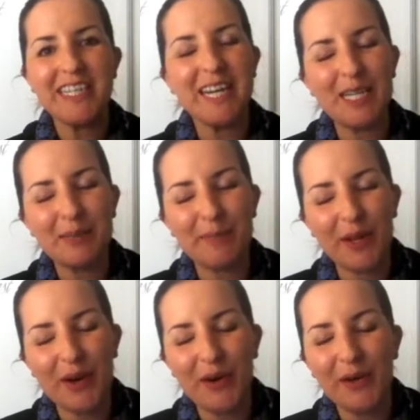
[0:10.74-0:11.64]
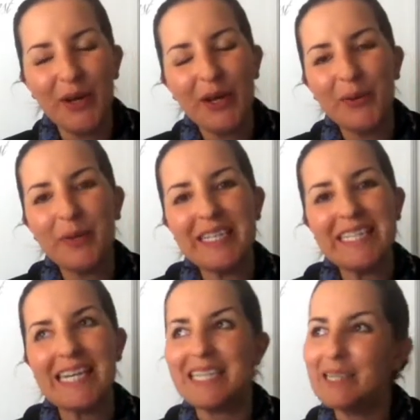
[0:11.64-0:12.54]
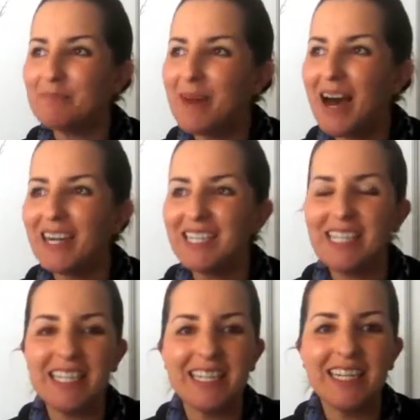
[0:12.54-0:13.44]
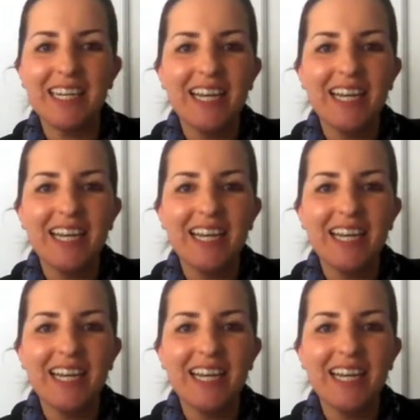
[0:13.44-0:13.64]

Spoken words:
today's blog we're discussing marketing.